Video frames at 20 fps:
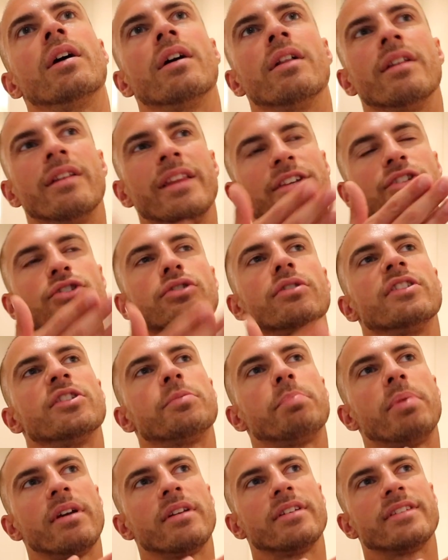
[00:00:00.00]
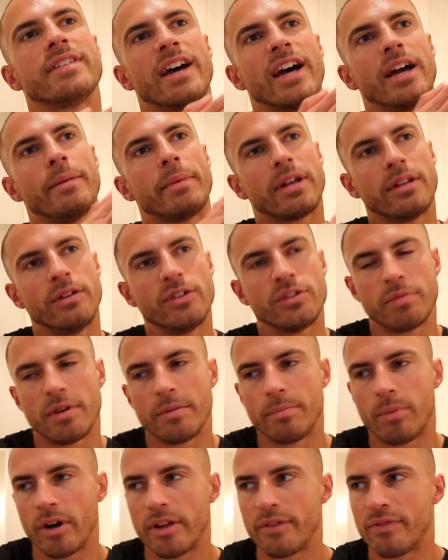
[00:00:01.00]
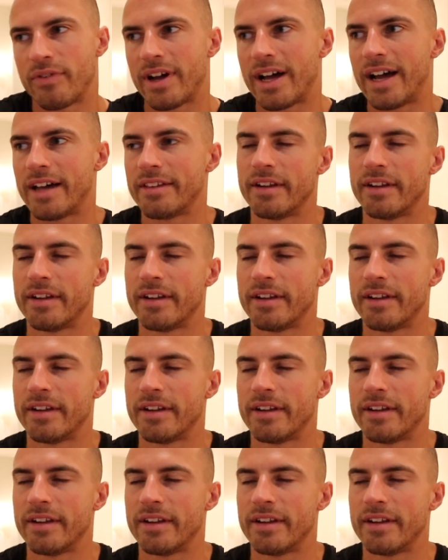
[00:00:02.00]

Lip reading: at least during this period of time I can lose a bit of body fat